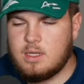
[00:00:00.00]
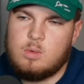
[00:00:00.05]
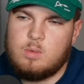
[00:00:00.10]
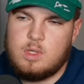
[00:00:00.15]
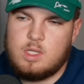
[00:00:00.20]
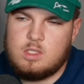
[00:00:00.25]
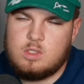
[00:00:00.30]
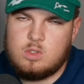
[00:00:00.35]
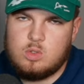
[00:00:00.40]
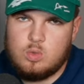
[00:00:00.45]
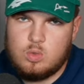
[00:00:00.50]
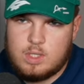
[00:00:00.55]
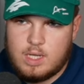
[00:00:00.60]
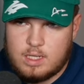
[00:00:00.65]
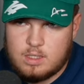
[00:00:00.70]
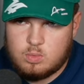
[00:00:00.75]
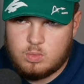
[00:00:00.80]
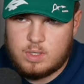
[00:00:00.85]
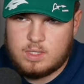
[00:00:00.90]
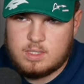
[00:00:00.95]
We do
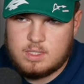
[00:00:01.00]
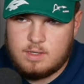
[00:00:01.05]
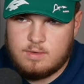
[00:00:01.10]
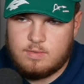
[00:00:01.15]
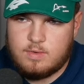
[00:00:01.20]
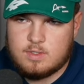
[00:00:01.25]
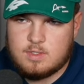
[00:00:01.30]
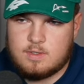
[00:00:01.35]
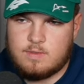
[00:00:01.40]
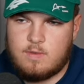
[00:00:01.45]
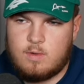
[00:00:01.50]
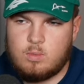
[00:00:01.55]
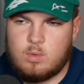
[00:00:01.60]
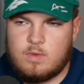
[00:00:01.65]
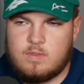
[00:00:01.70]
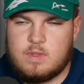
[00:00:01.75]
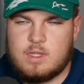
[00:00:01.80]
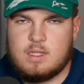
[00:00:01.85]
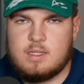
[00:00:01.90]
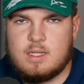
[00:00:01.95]
that right here first of all
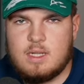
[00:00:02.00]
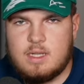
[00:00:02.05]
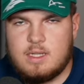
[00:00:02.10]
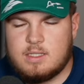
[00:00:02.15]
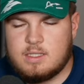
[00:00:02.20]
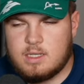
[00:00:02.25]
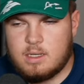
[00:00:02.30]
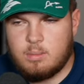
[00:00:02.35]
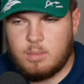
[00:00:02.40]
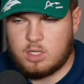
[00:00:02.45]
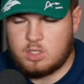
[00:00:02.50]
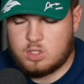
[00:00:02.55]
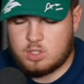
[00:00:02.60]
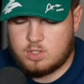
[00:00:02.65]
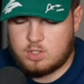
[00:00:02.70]
with the delete image.